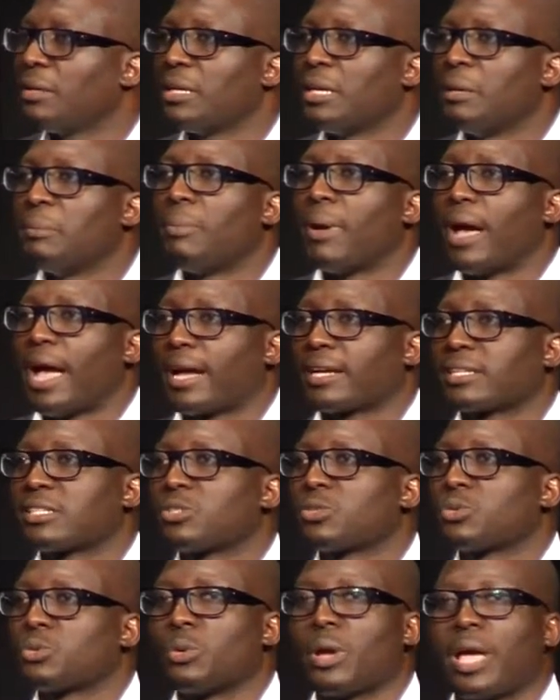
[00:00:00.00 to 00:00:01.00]

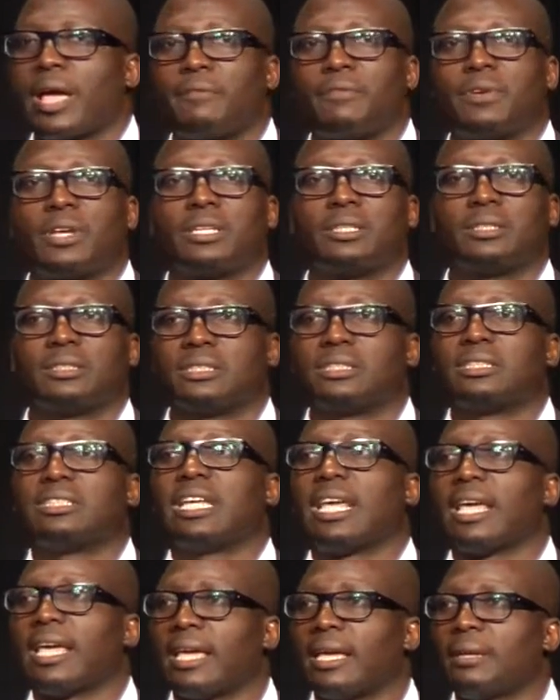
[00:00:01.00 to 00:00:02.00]
impact to
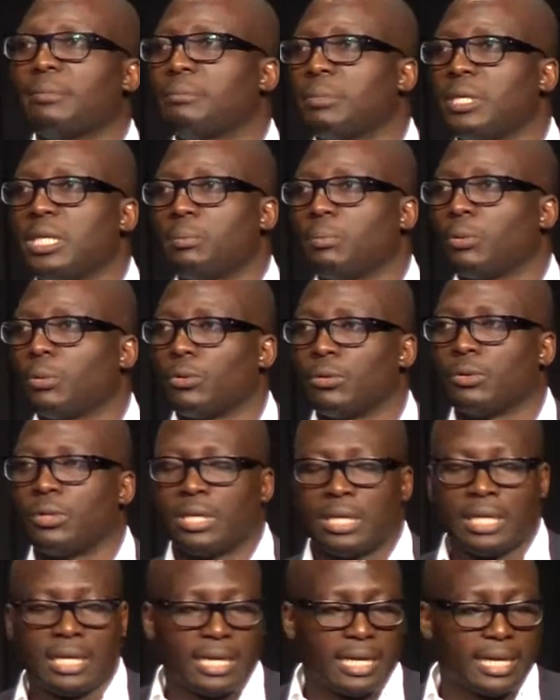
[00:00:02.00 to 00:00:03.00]
everyday people
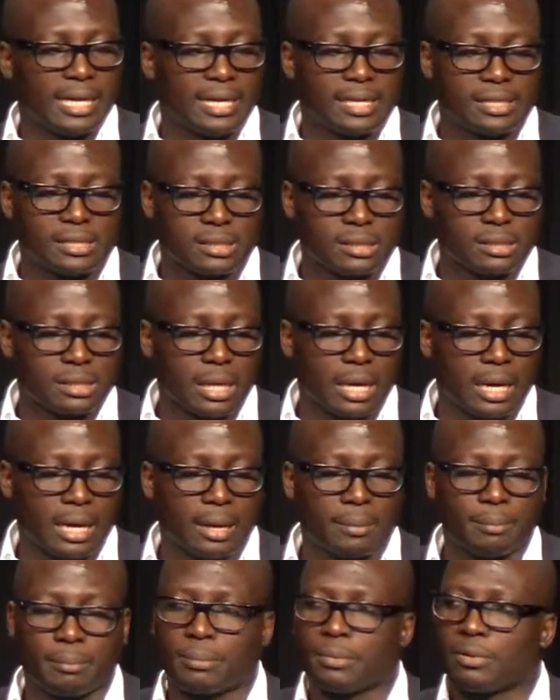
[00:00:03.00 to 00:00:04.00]
is
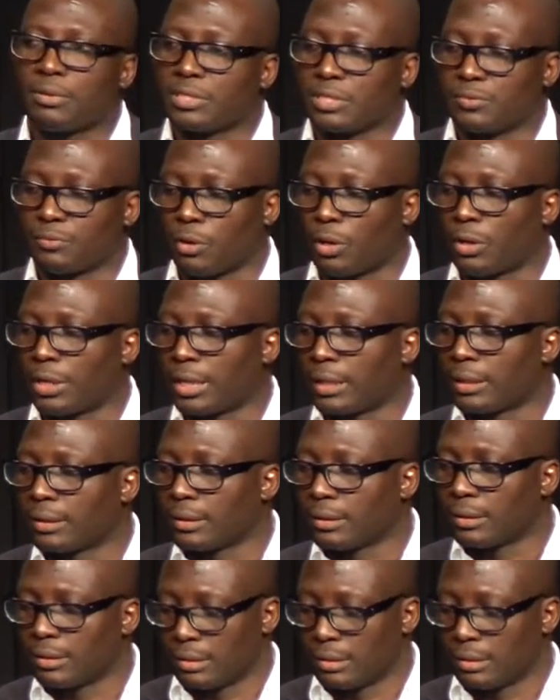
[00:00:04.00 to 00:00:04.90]
flooding.